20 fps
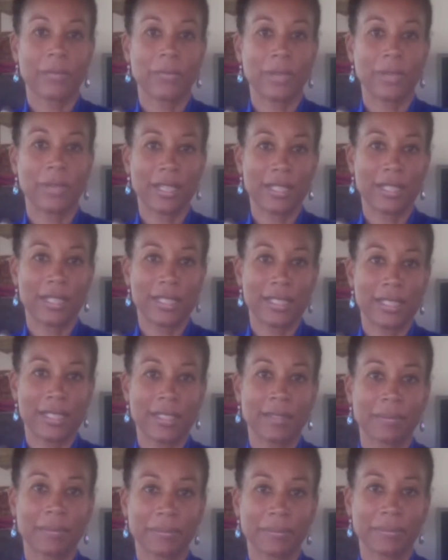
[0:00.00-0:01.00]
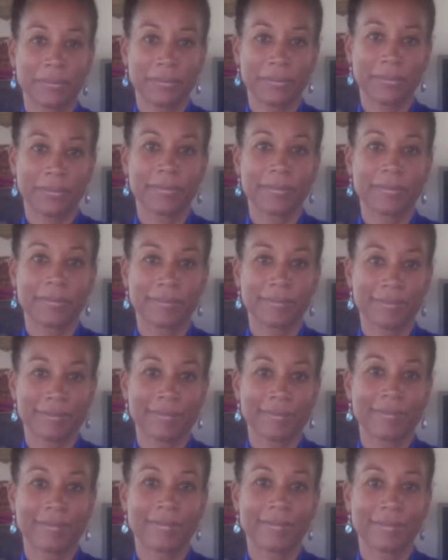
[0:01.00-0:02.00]
degree and level.
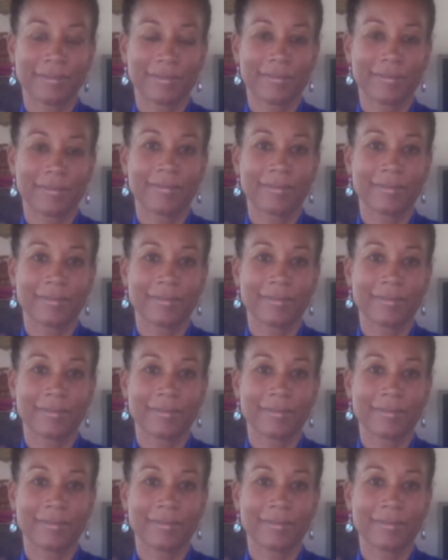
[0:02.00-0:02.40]
Mm-hmm.